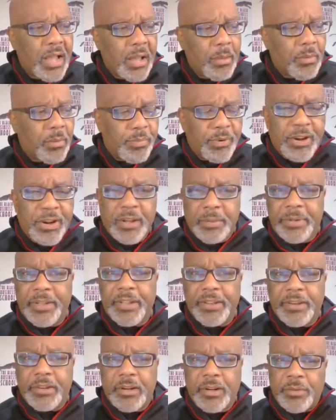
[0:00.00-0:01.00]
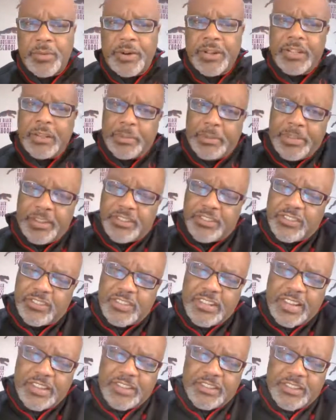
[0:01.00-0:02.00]
I'm going to bring them in on a regular basis
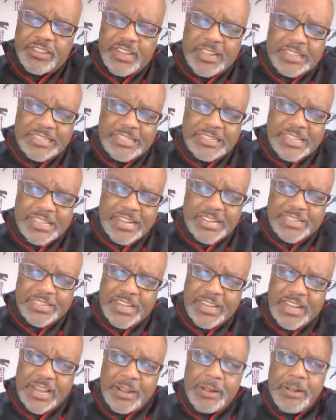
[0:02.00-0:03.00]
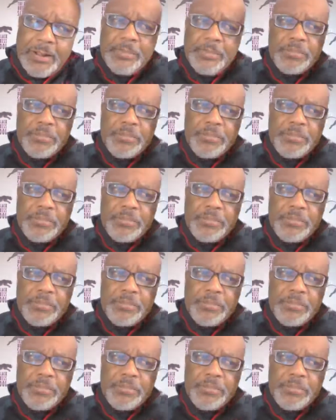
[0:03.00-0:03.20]
because I just like these guys a lot.